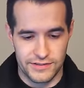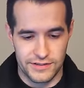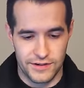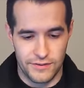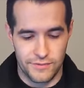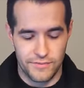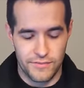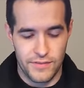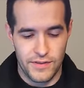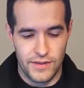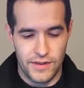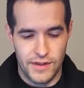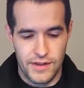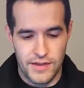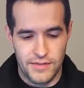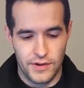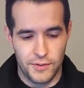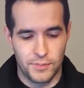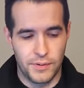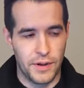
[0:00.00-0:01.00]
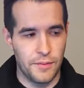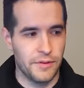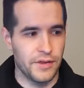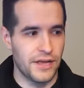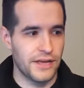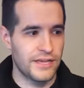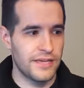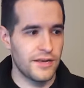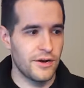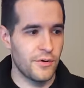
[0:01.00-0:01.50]
so they're probably
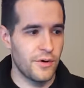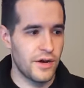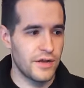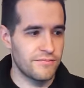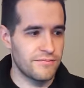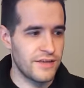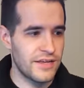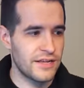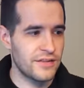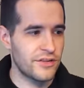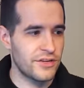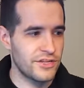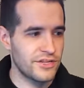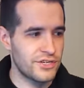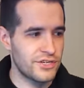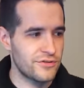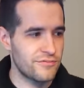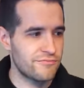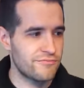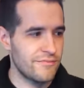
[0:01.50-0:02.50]
like, you know what? English